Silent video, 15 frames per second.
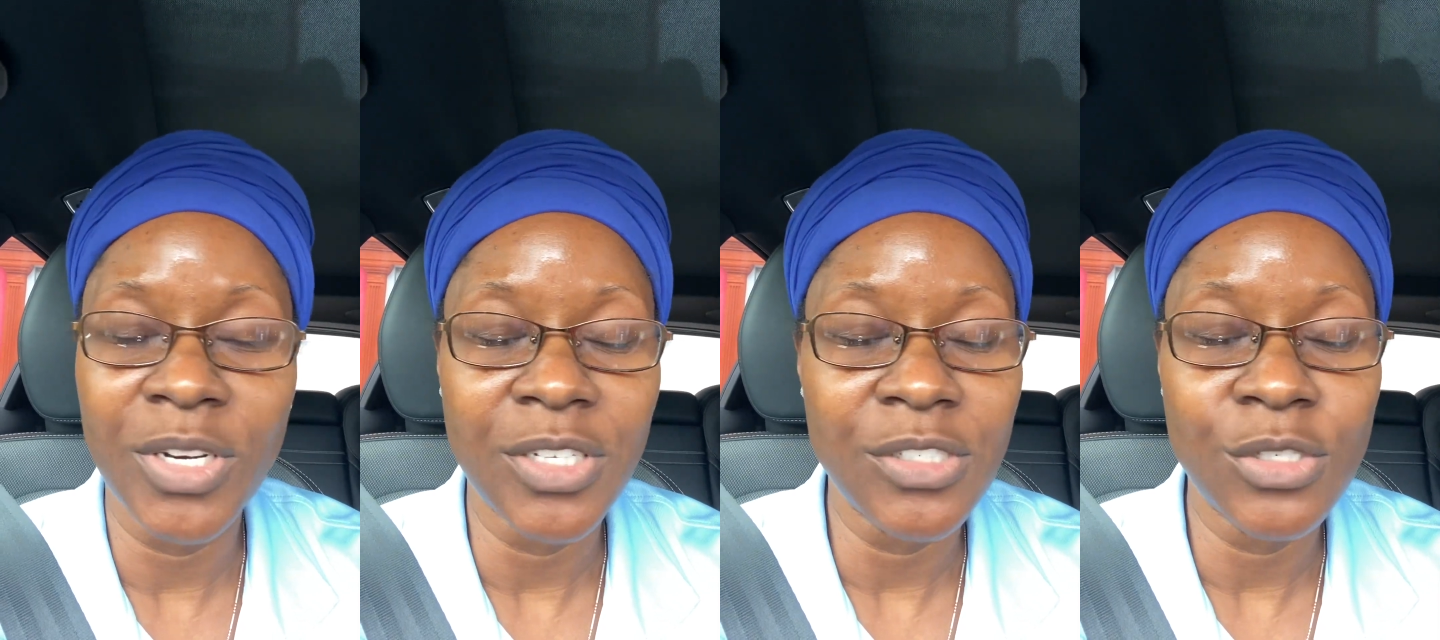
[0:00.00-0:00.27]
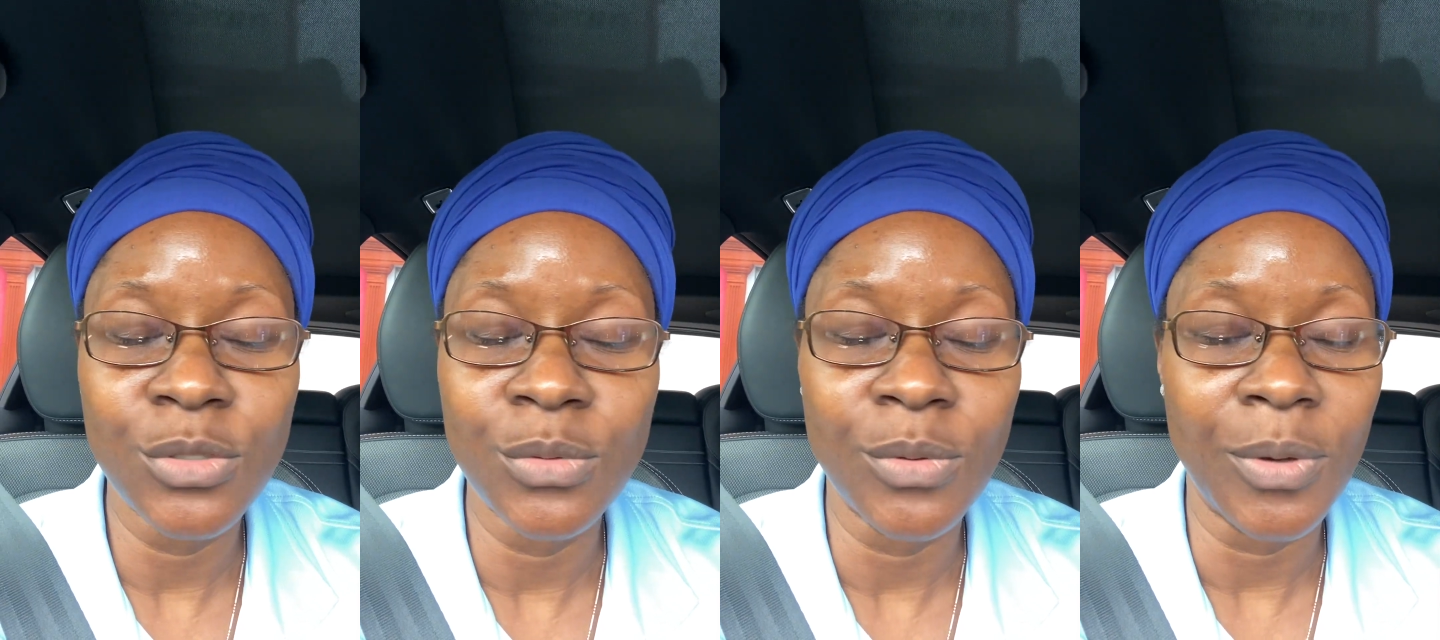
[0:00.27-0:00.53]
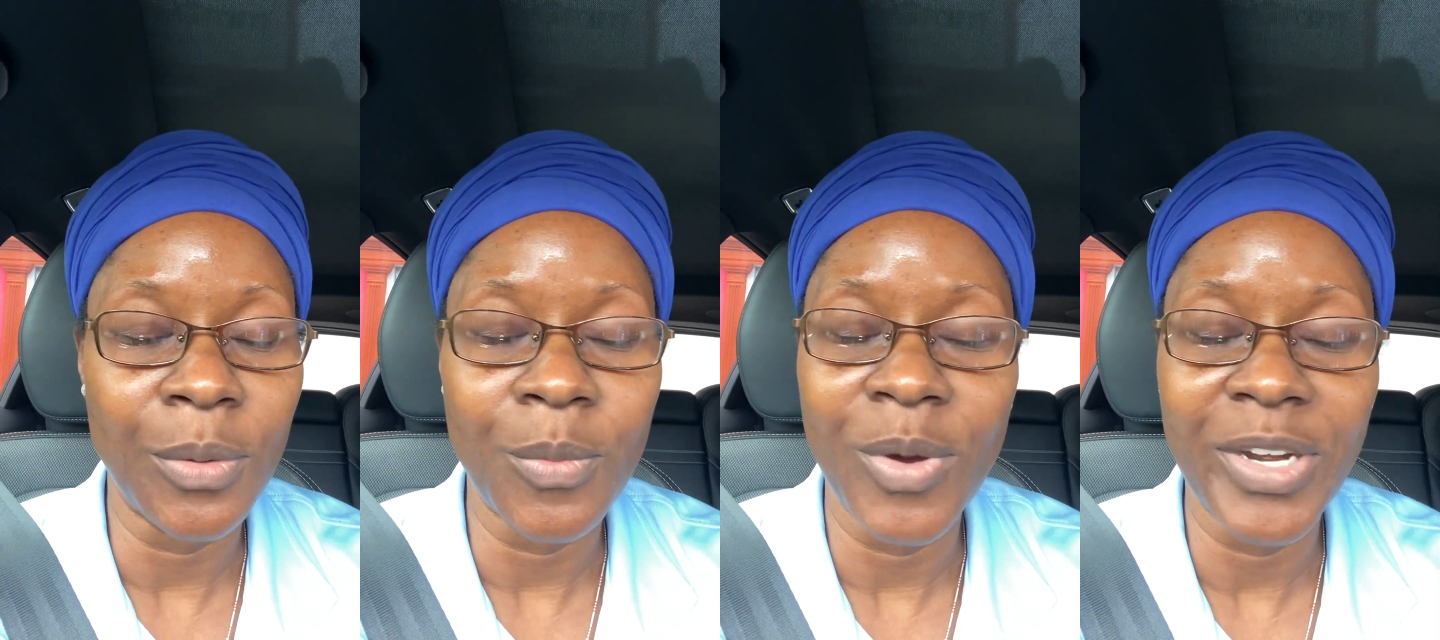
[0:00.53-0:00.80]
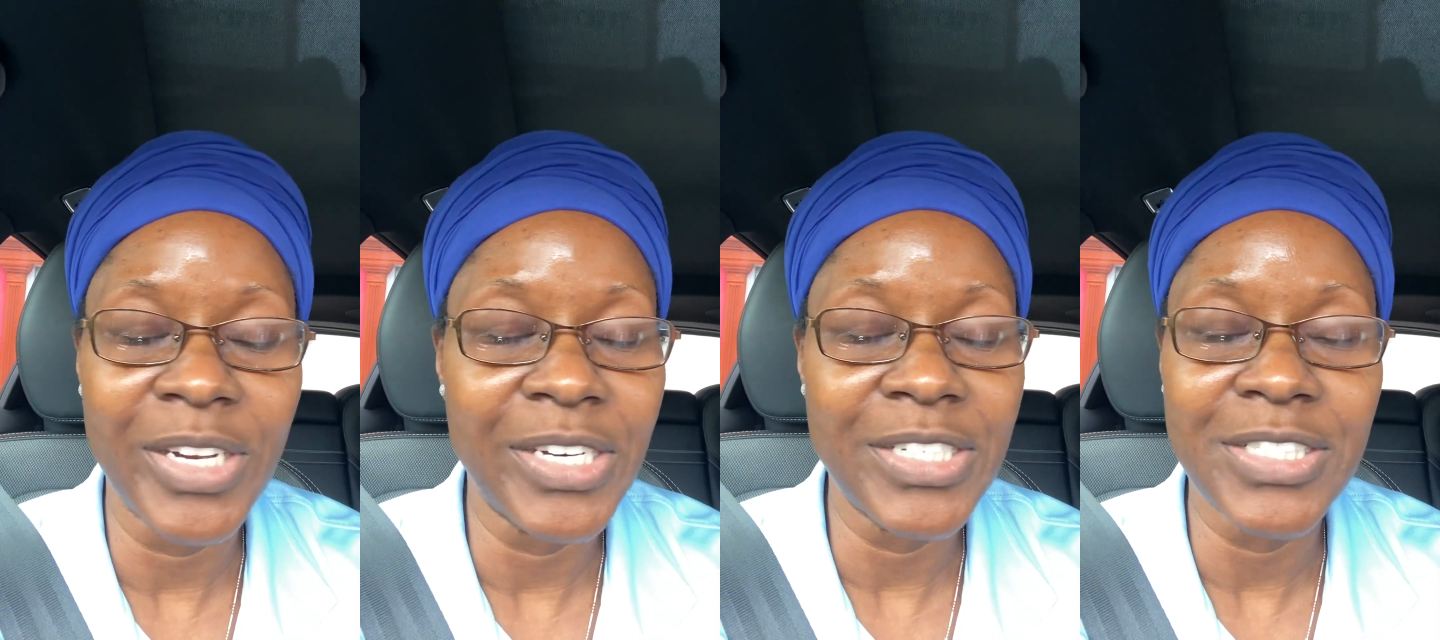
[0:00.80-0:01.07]
to do and
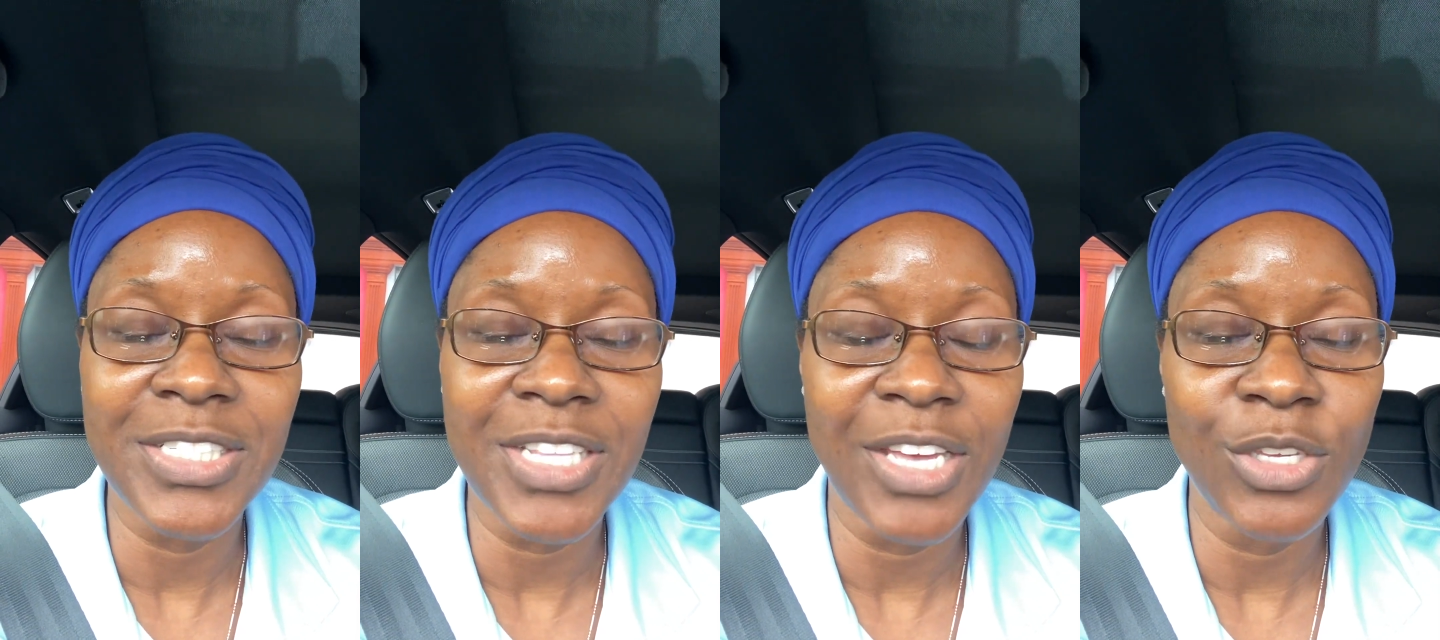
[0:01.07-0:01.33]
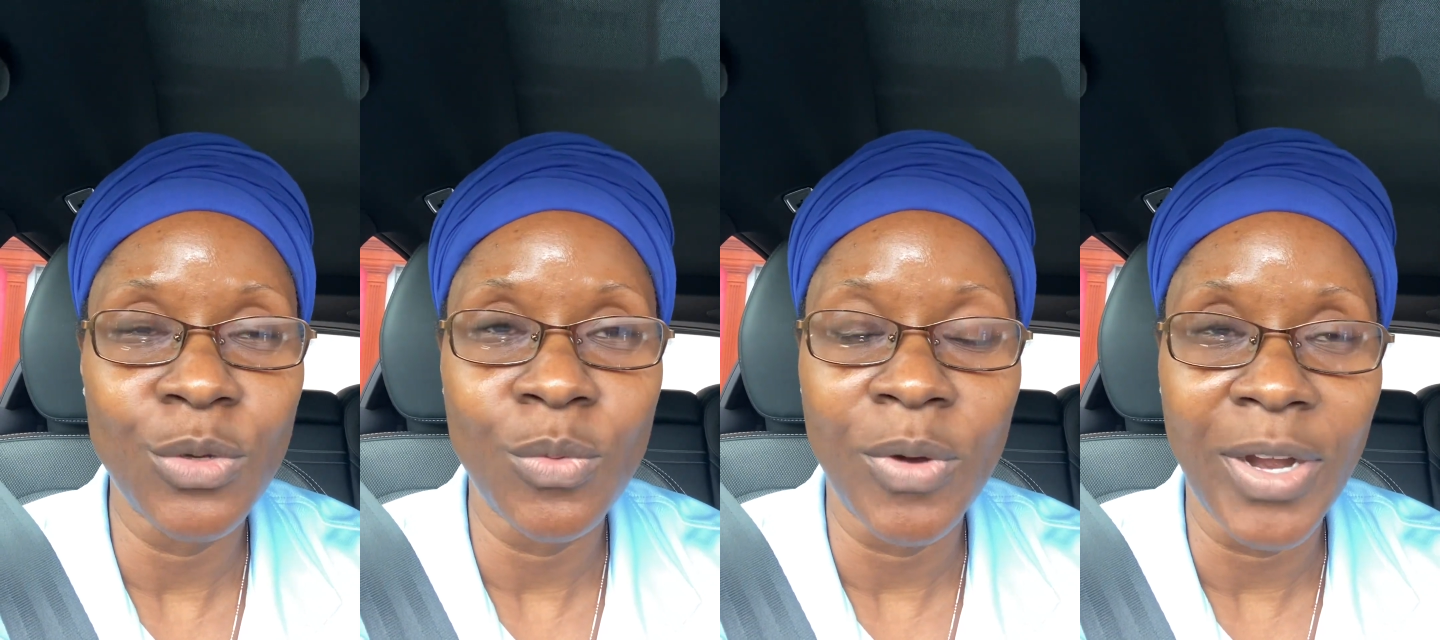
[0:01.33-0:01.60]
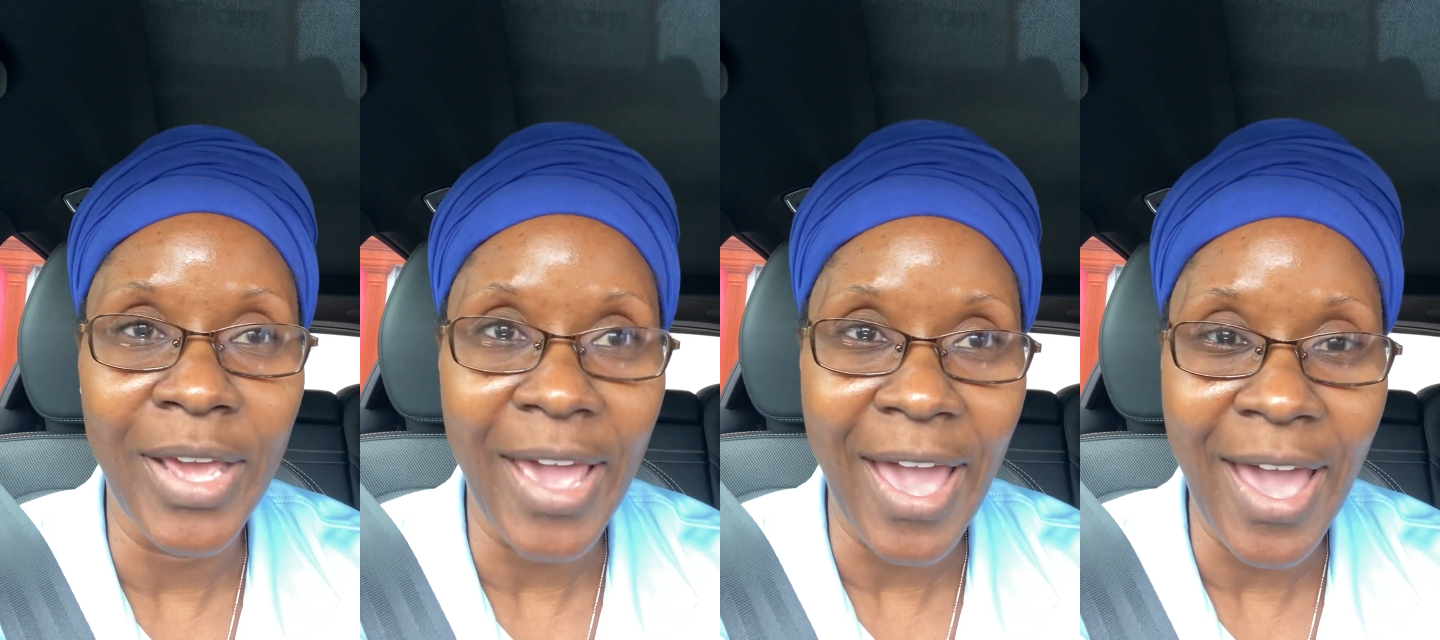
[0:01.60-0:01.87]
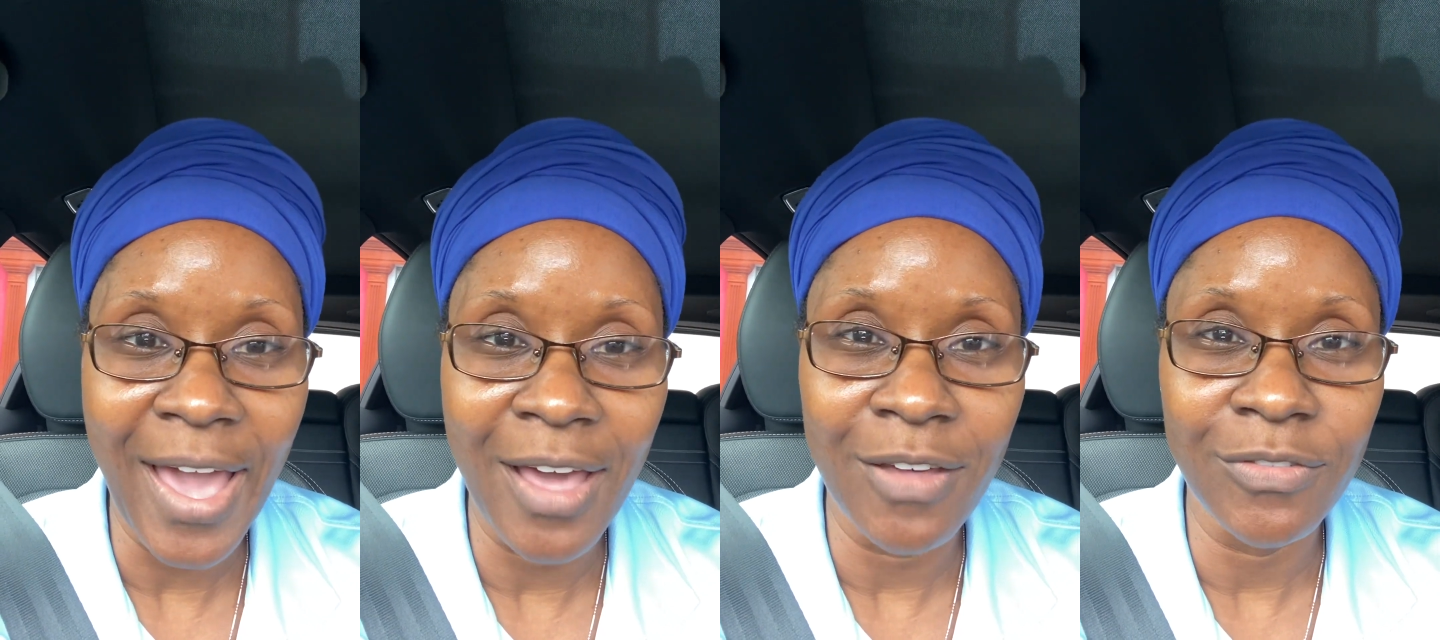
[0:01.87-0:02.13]
what it is that you want to
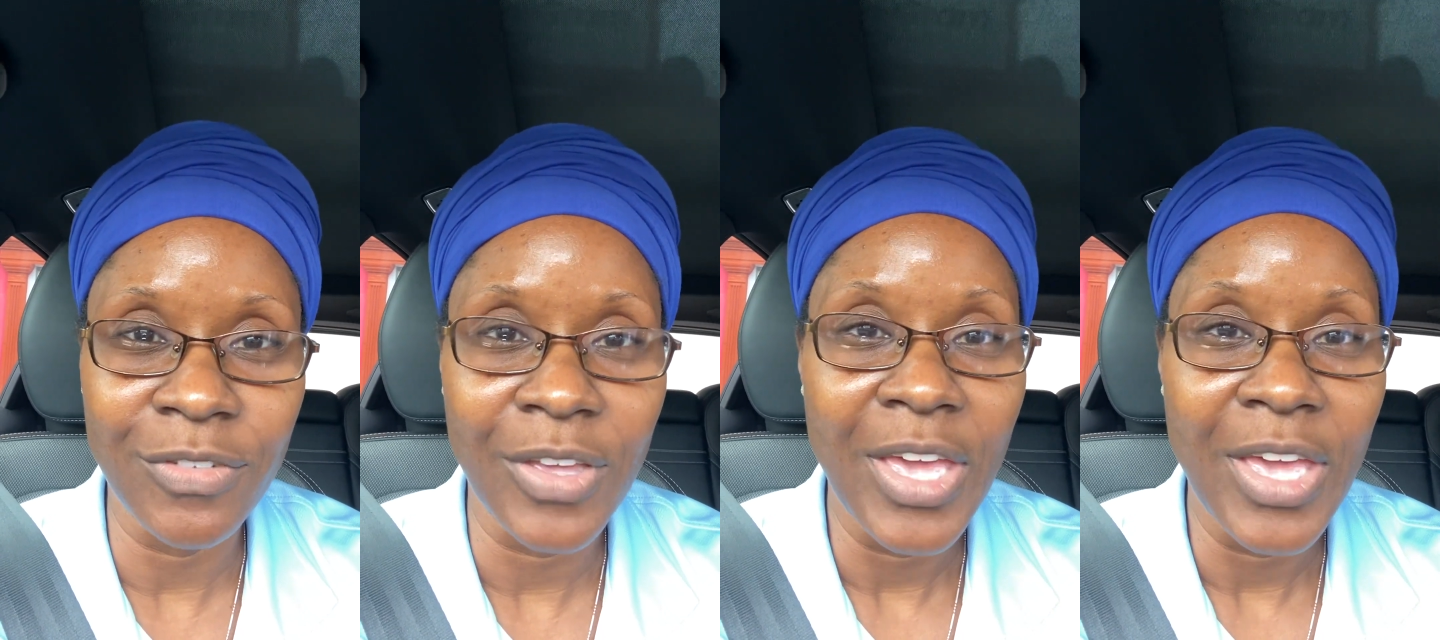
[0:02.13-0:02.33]
have.